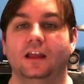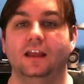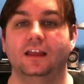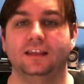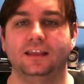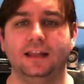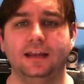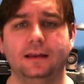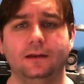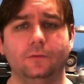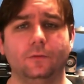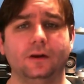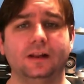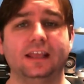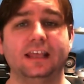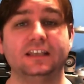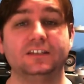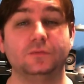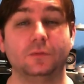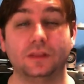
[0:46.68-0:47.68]
Can
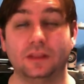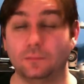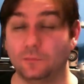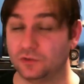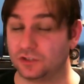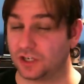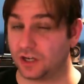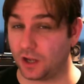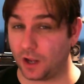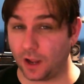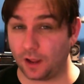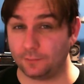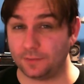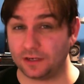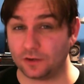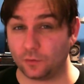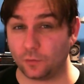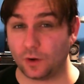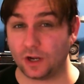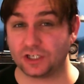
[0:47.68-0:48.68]
anyone guess what the most
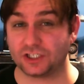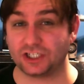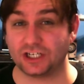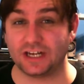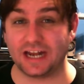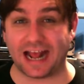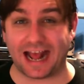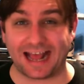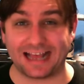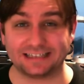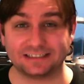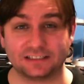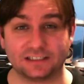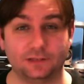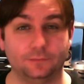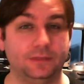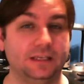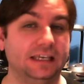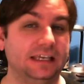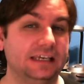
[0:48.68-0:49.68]
common question asked
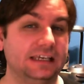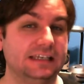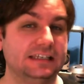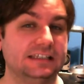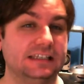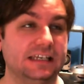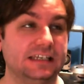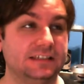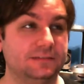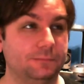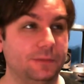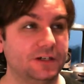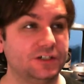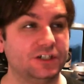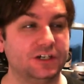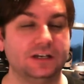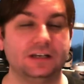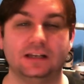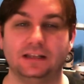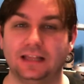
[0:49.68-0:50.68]
to me is,
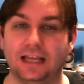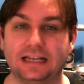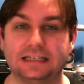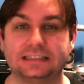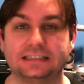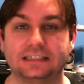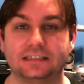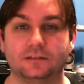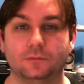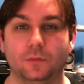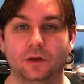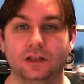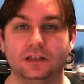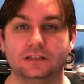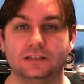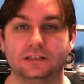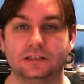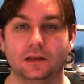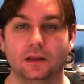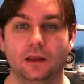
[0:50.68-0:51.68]
especially in the last 6
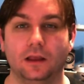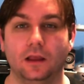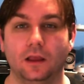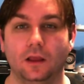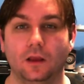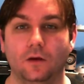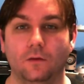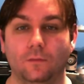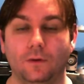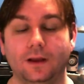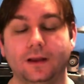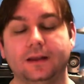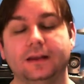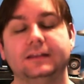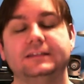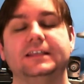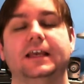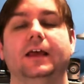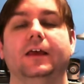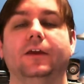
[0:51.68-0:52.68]
months? Well, I'm
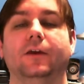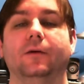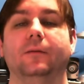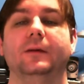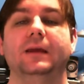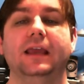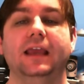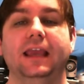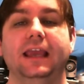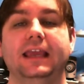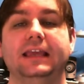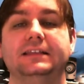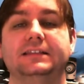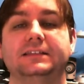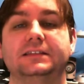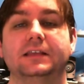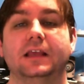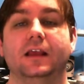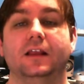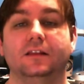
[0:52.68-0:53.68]
going to tell you.
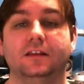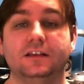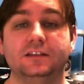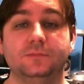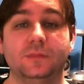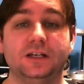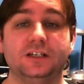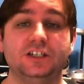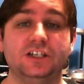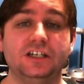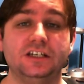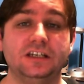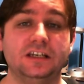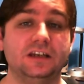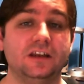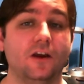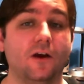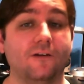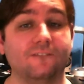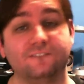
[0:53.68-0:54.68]
It's, does my
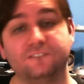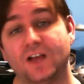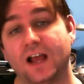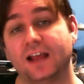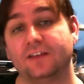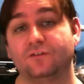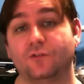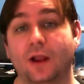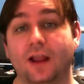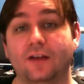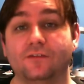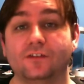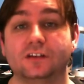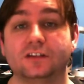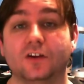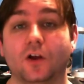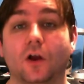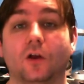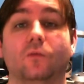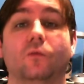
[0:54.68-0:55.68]
GDDR5
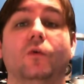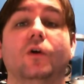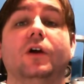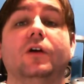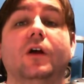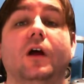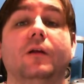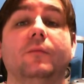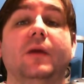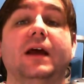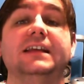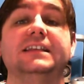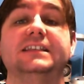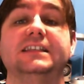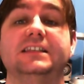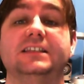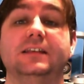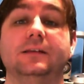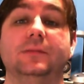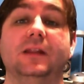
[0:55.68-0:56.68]
graphics card work on my
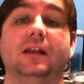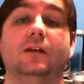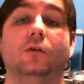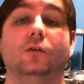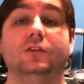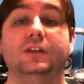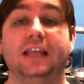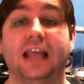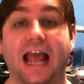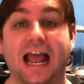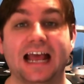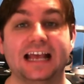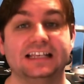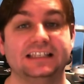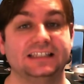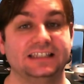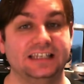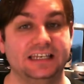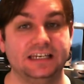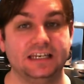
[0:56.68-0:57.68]
system that only
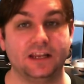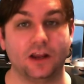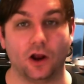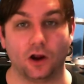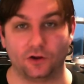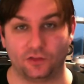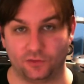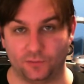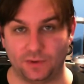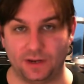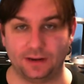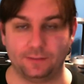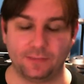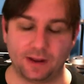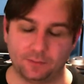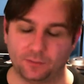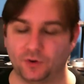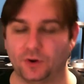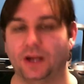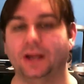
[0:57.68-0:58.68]
has DDR3
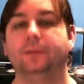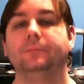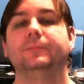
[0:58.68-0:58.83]
memory?